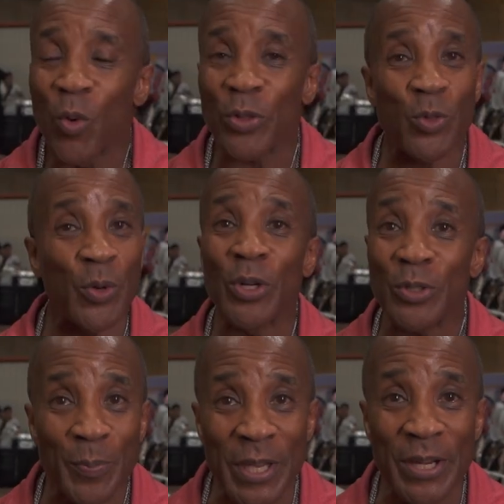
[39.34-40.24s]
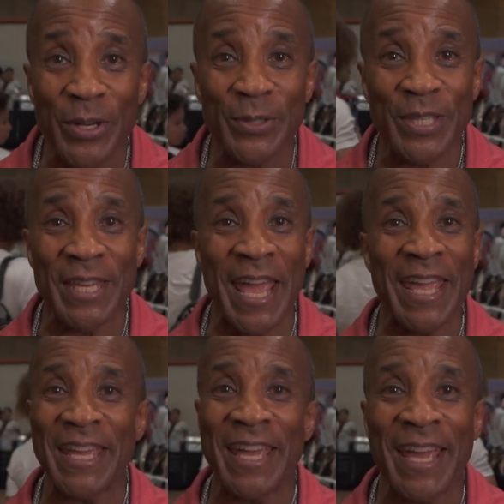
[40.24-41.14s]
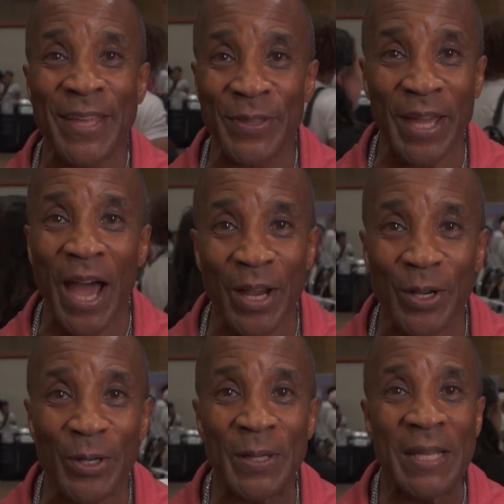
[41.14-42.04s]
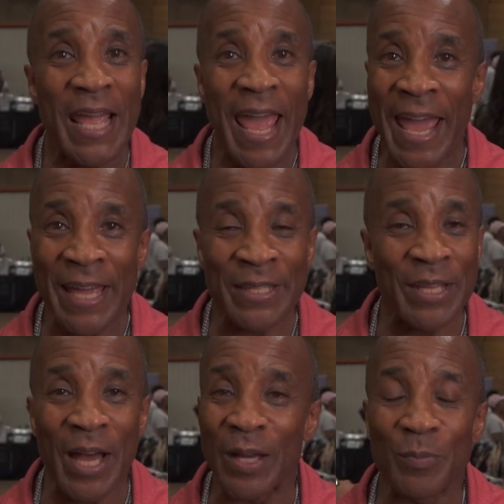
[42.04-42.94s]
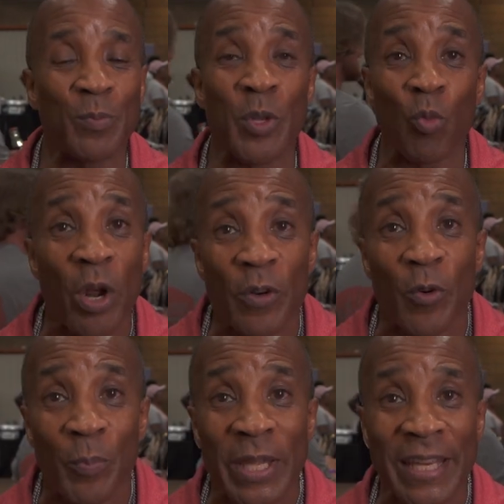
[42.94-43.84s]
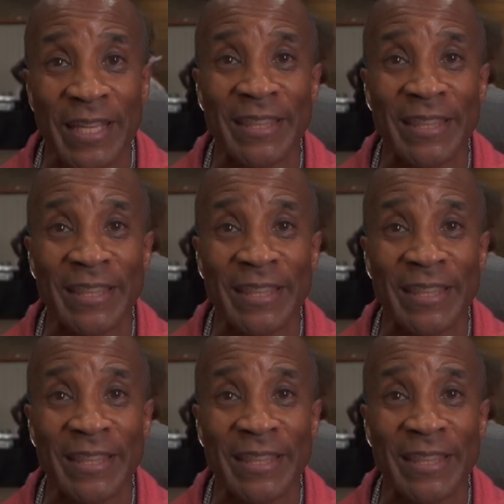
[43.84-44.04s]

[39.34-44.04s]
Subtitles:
We're thrilled to be here today at the Conquer, and it's been wonderful meeting